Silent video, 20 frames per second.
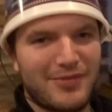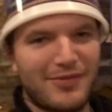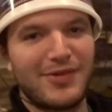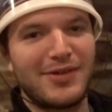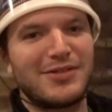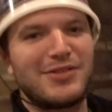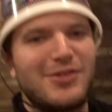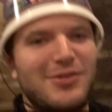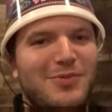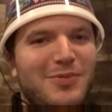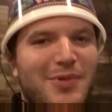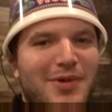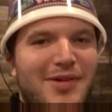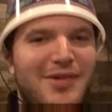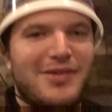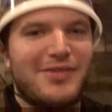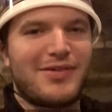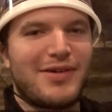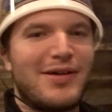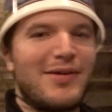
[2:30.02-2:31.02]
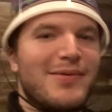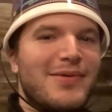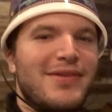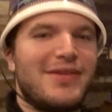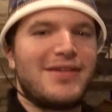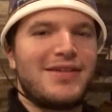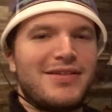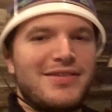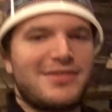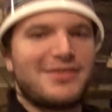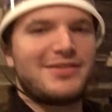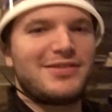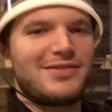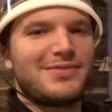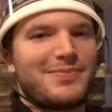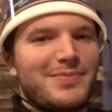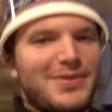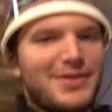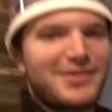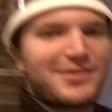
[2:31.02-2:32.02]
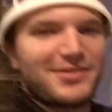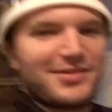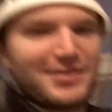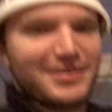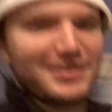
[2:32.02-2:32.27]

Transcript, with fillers: Let's just walk around with this, just picture